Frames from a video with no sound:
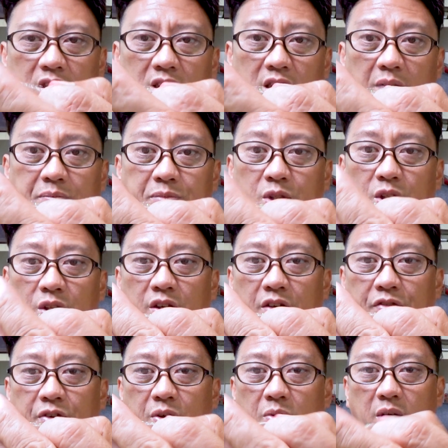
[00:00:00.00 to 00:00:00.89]
up to you
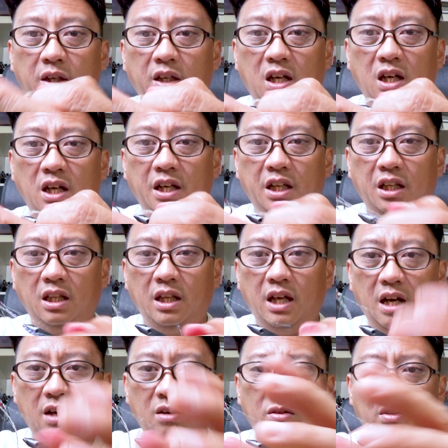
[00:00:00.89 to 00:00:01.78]
if you want to cut it
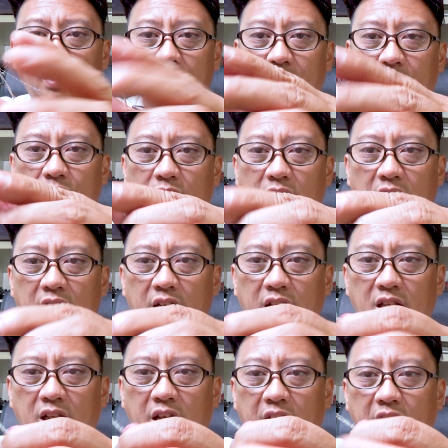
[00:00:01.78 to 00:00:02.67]
now or you cut
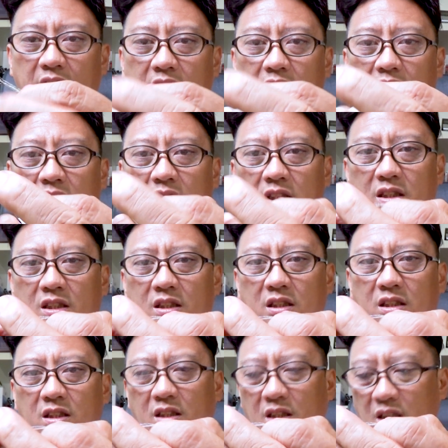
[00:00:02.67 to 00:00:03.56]
it later.
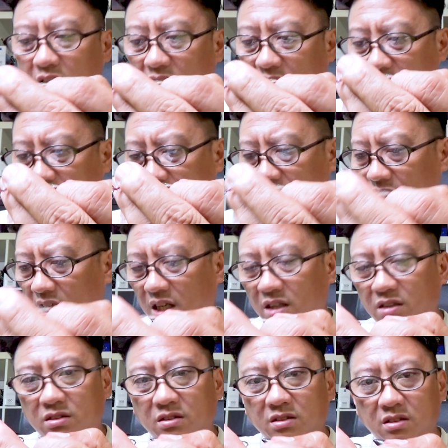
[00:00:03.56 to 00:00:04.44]
cut it
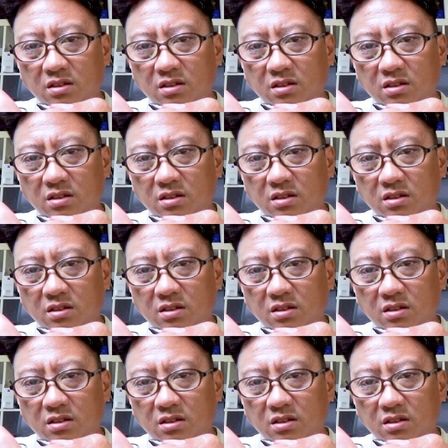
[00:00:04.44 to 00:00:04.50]
now,